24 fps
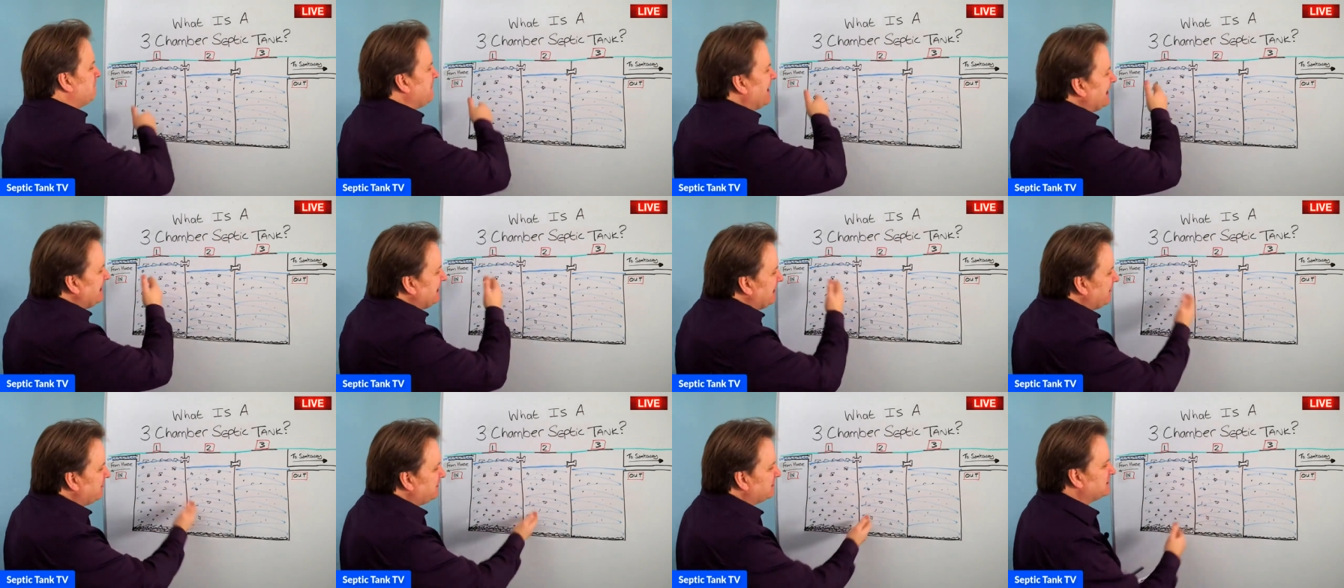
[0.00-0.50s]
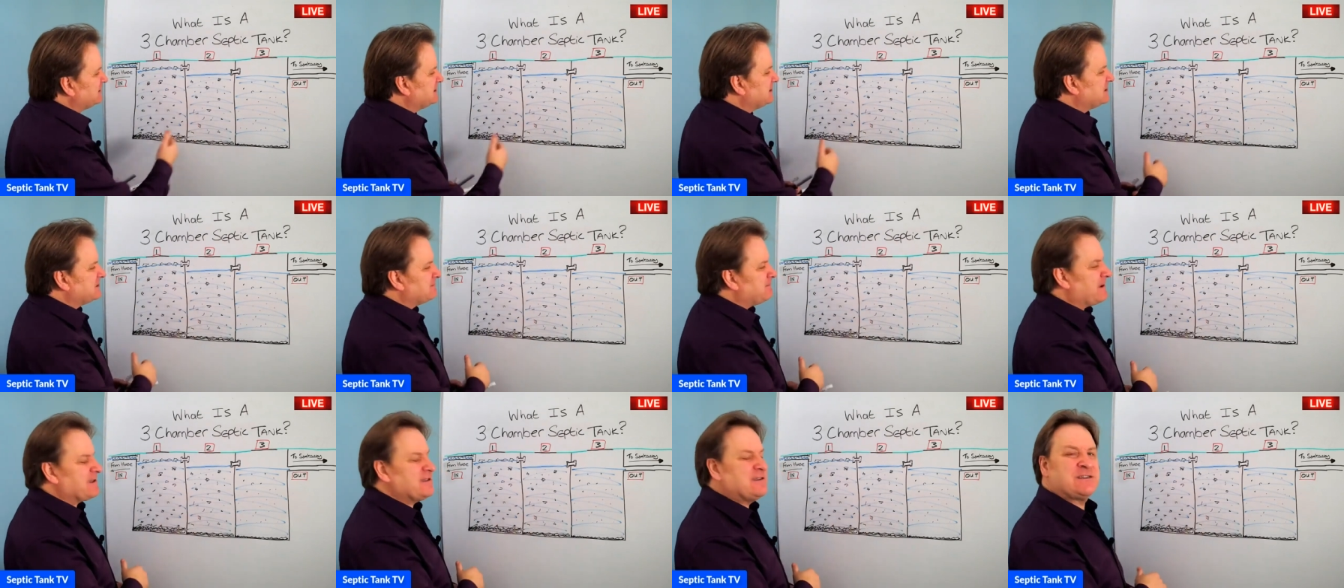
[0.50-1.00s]
many of the
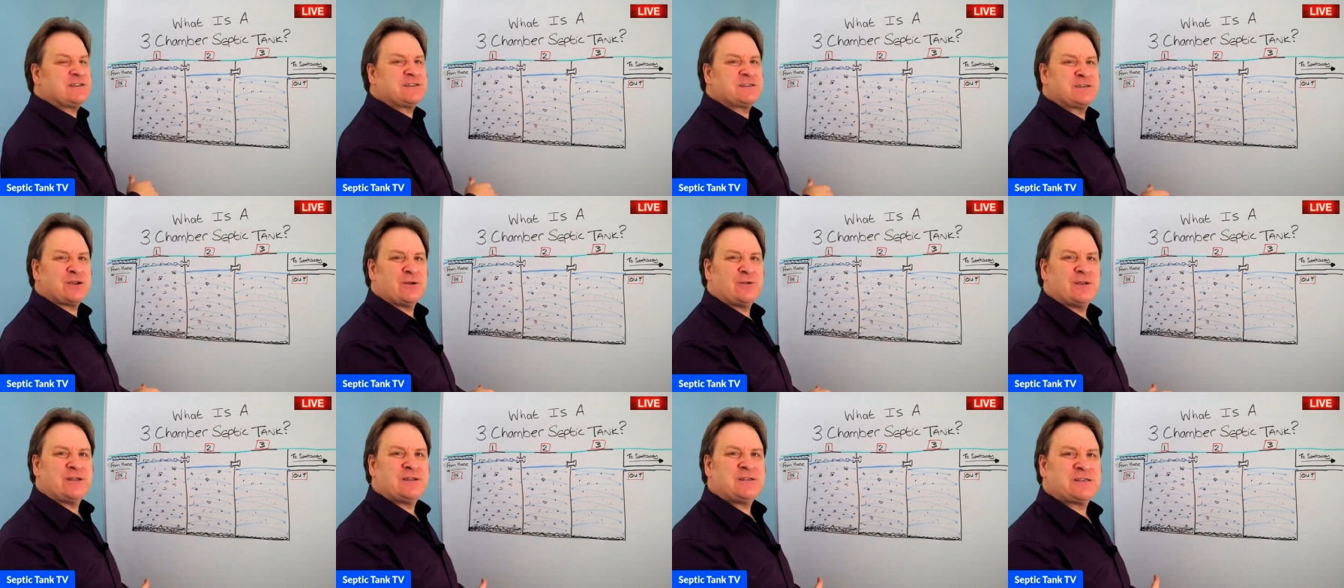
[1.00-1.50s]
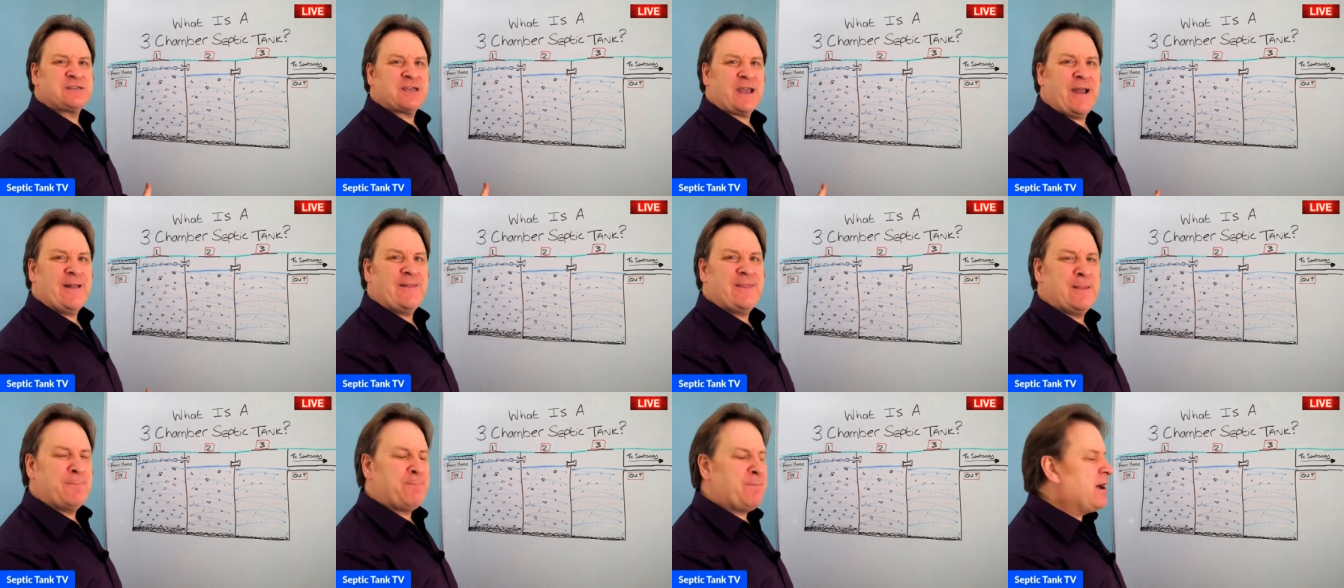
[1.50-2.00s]
suspended solids
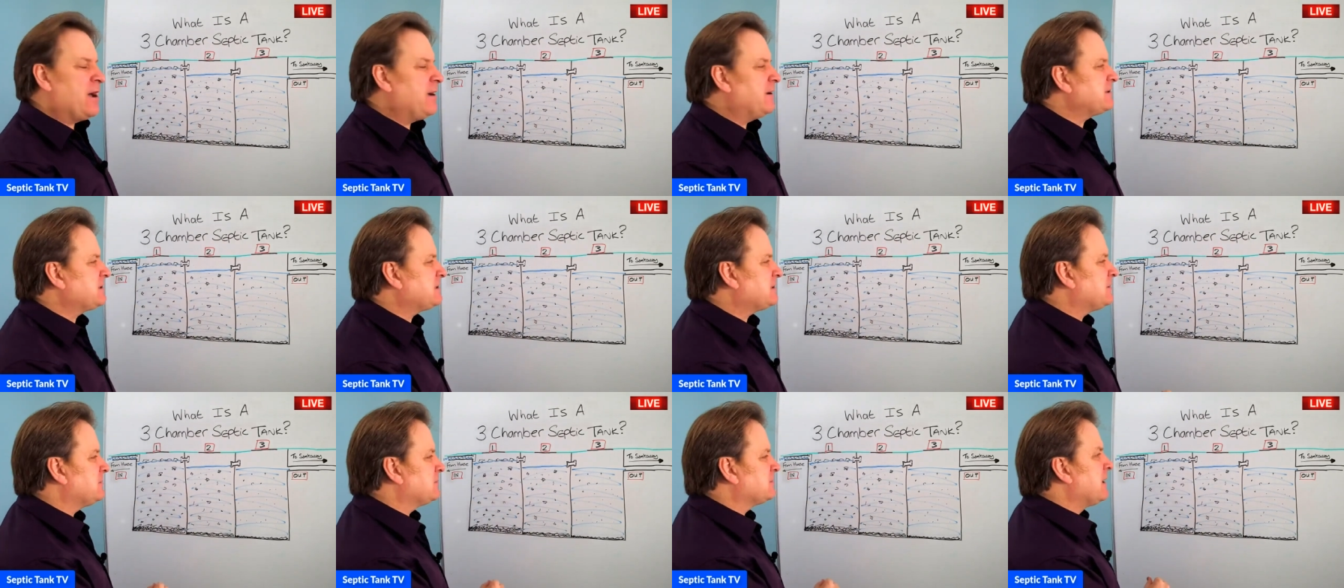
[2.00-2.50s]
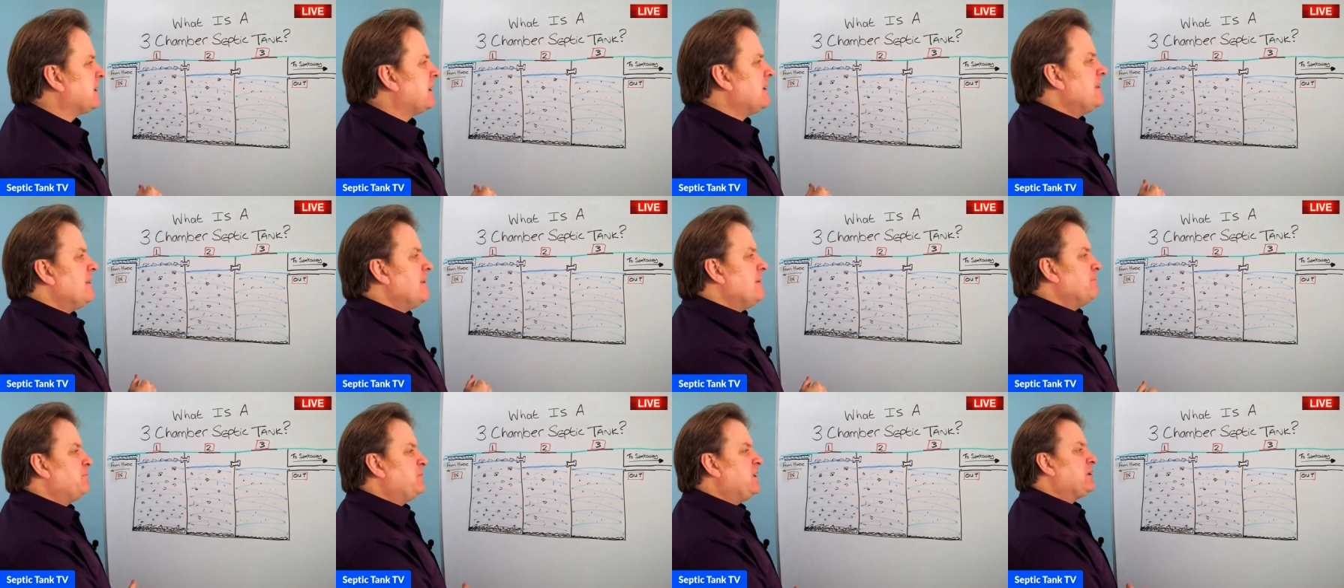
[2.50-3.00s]
and the particles.
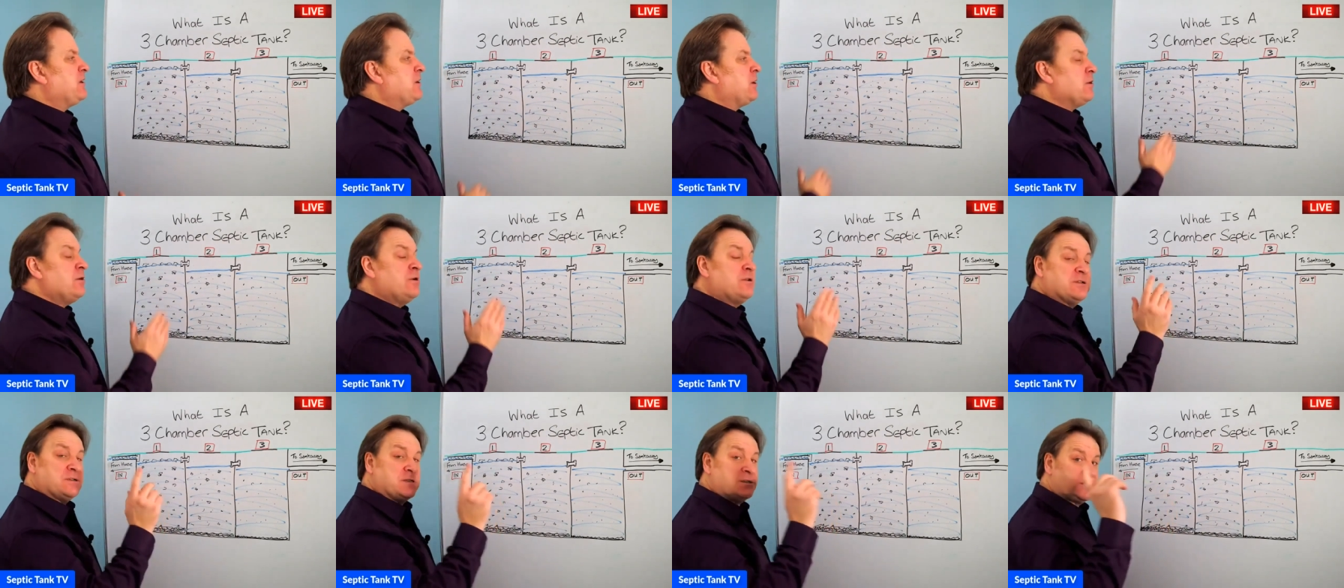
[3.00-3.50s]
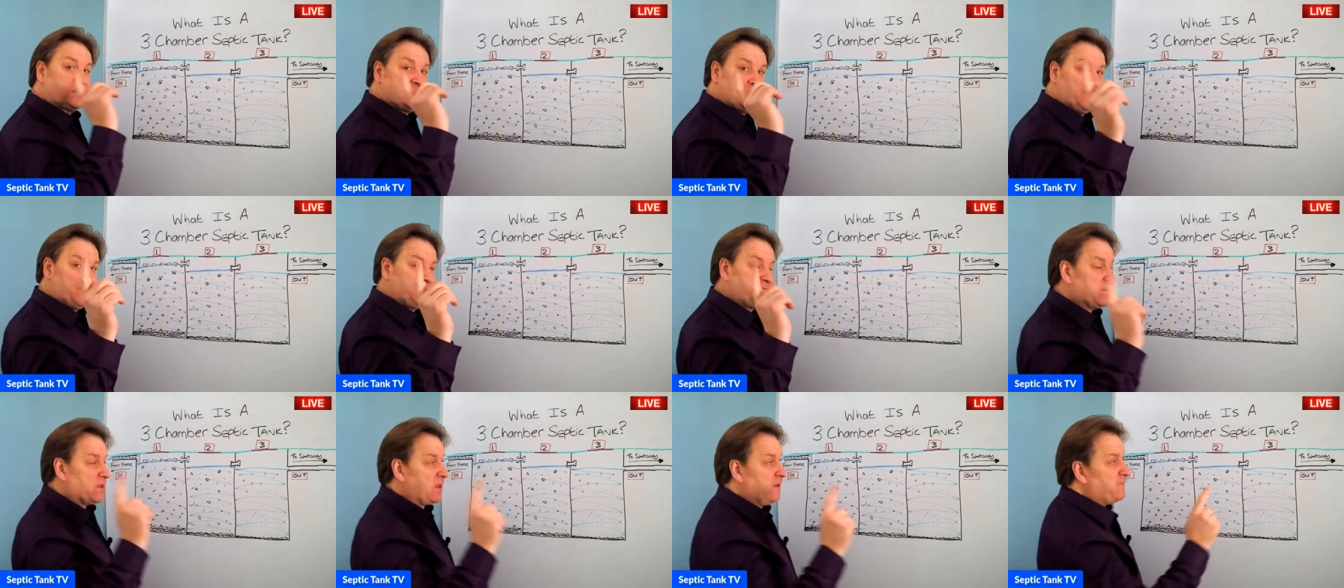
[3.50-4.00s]
Because
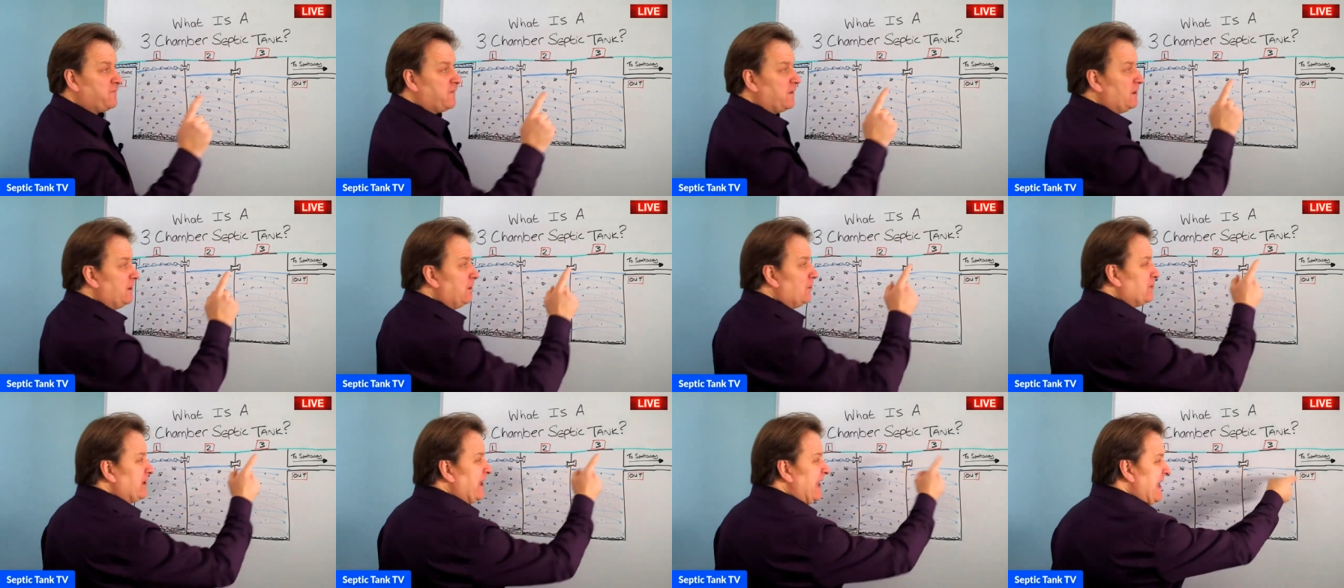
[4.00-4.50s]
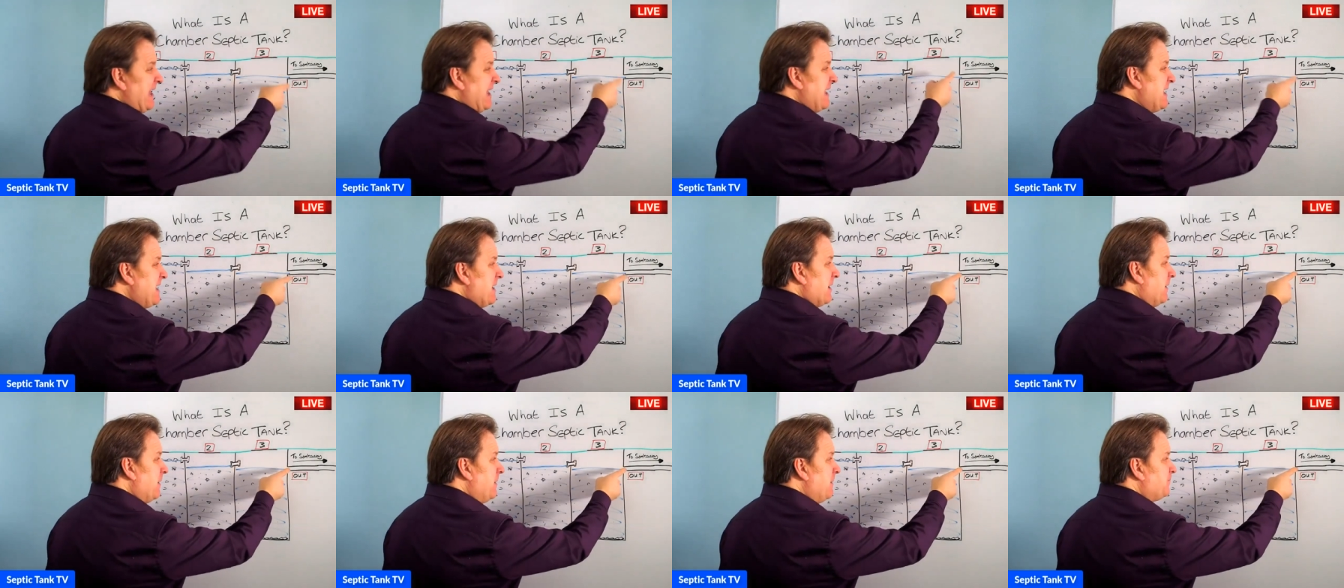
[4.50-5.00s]
if you look
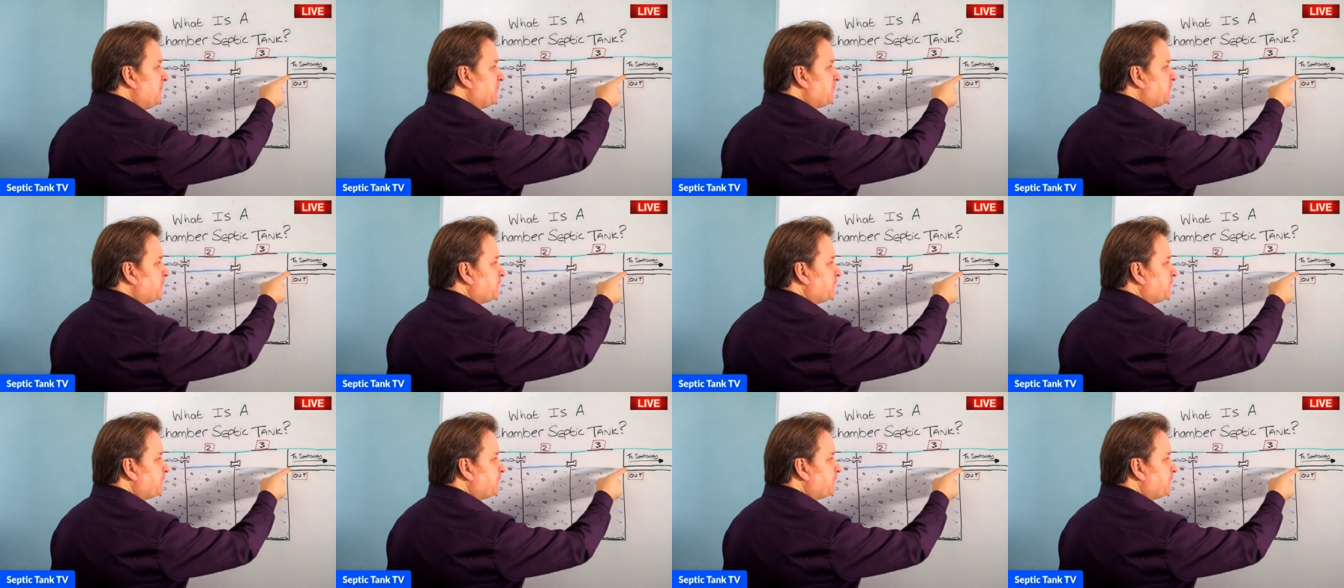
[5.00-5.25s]
here,